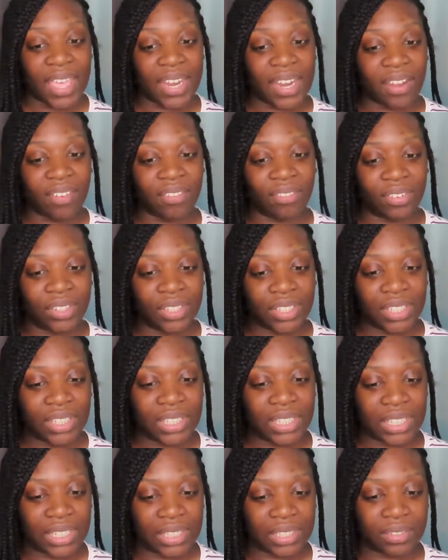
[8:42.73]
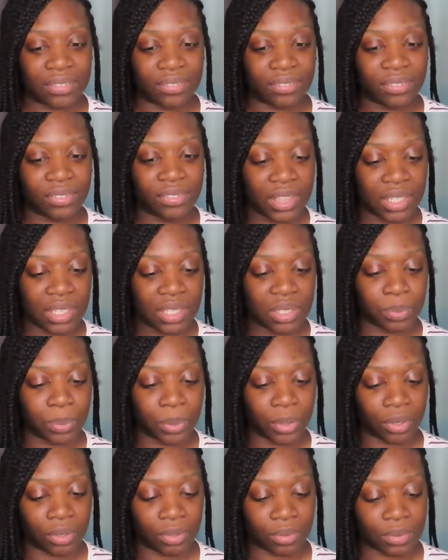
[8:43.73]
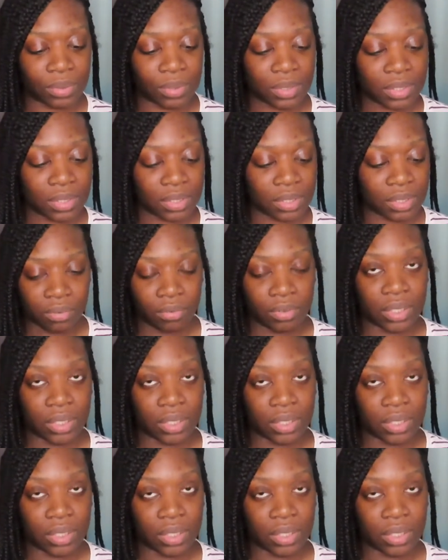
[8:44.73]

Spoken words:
And I really love these pearls.